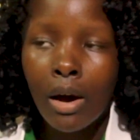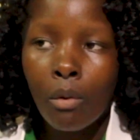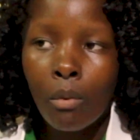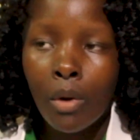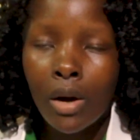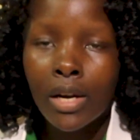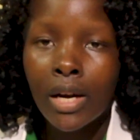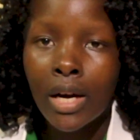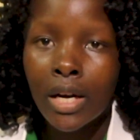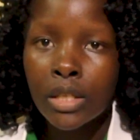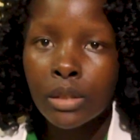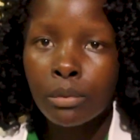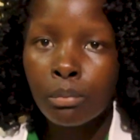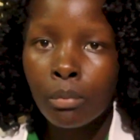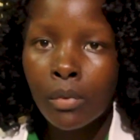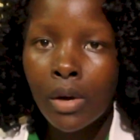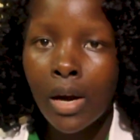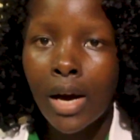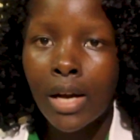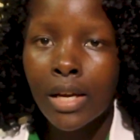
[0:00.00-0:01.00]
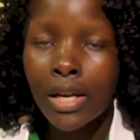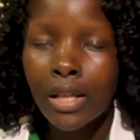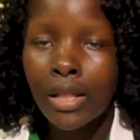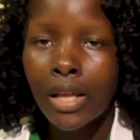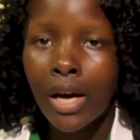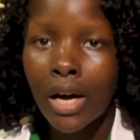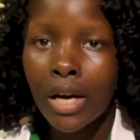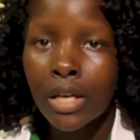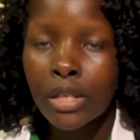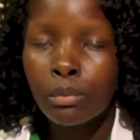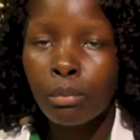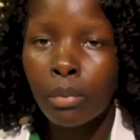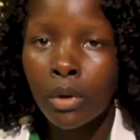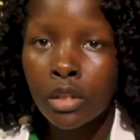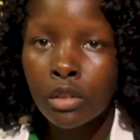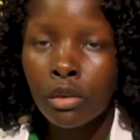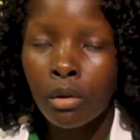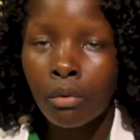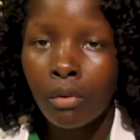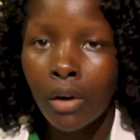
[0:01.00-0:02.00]
another
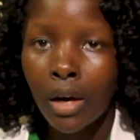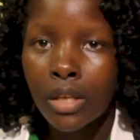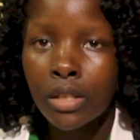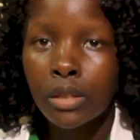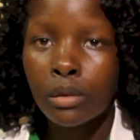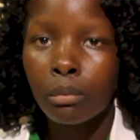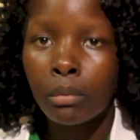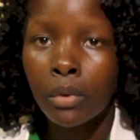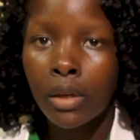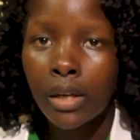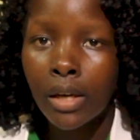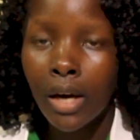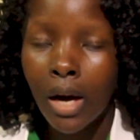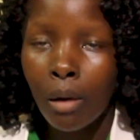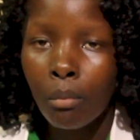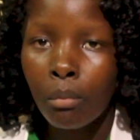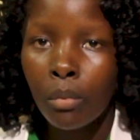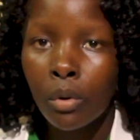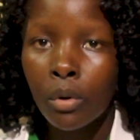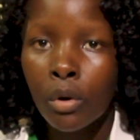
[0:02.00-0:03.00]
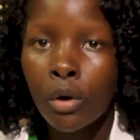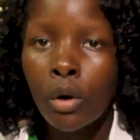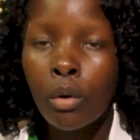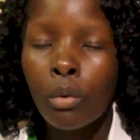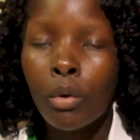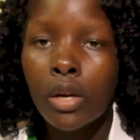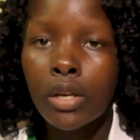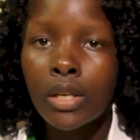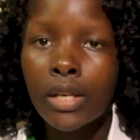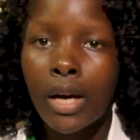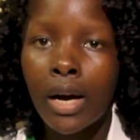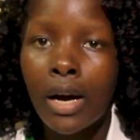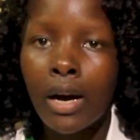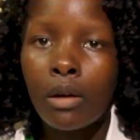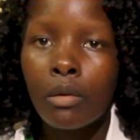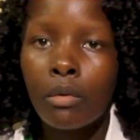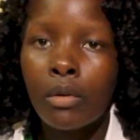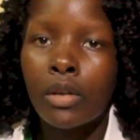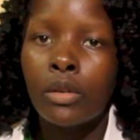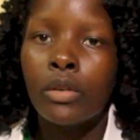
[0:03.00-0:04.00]
aspect of us being humble when
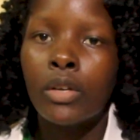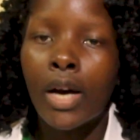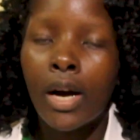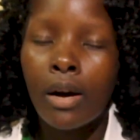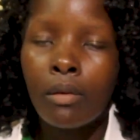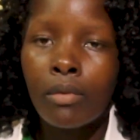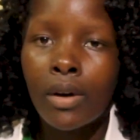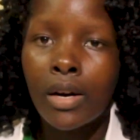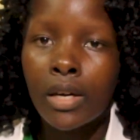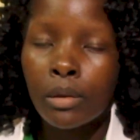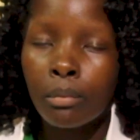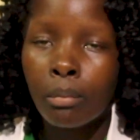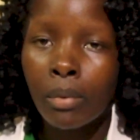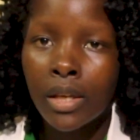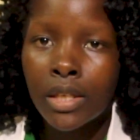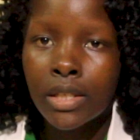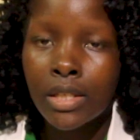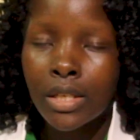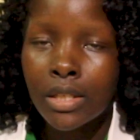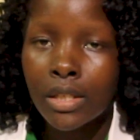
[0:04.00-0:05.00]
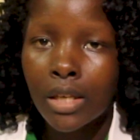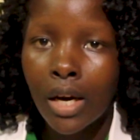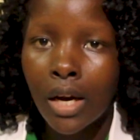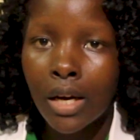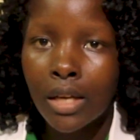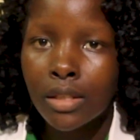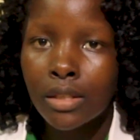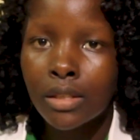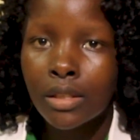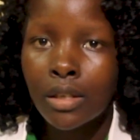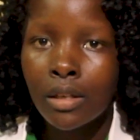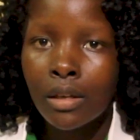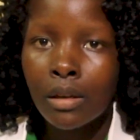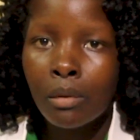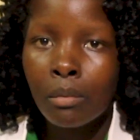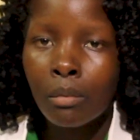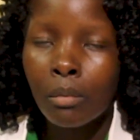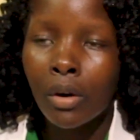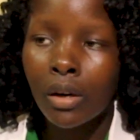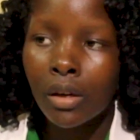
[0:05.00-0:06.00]
you have a repentant heart.
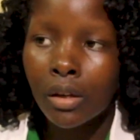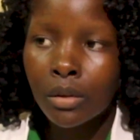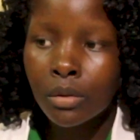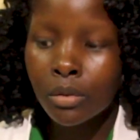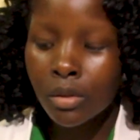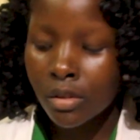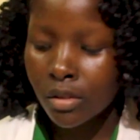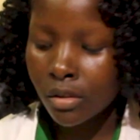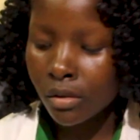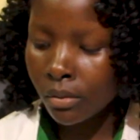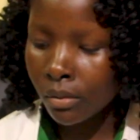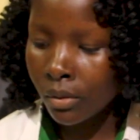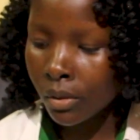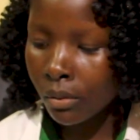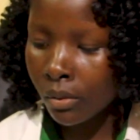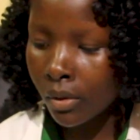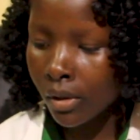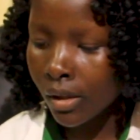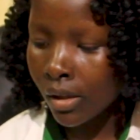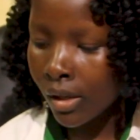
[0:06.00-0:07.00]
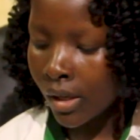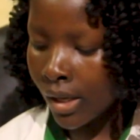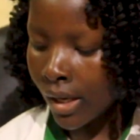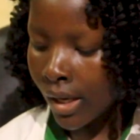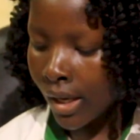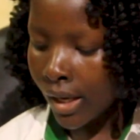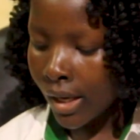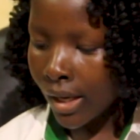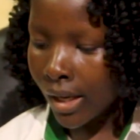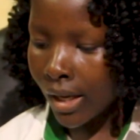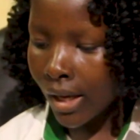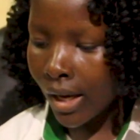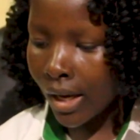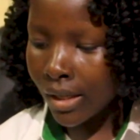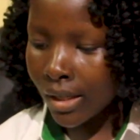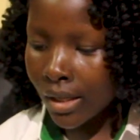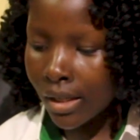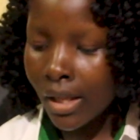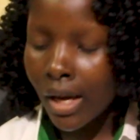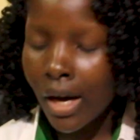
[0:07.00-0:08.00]
Another
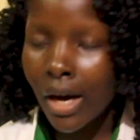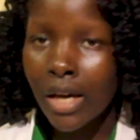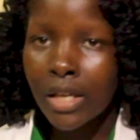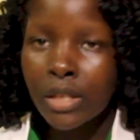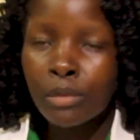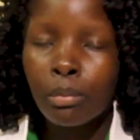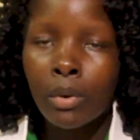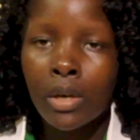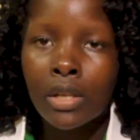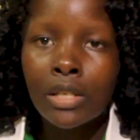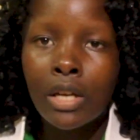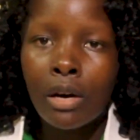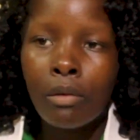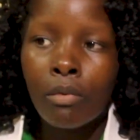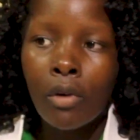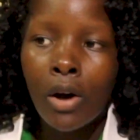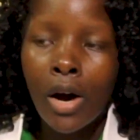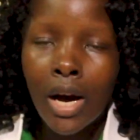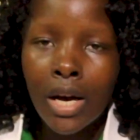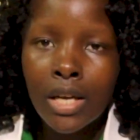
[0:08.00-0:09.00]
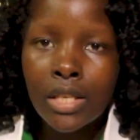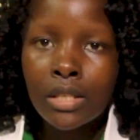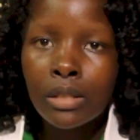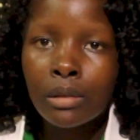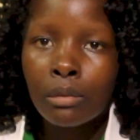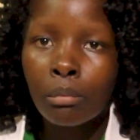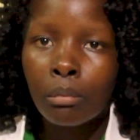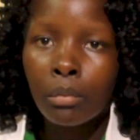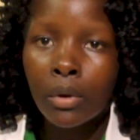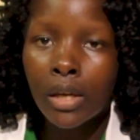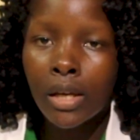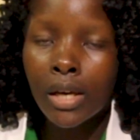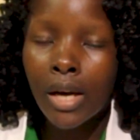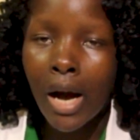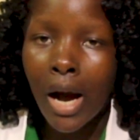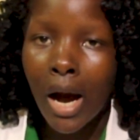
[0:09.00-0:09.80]
aspect of us being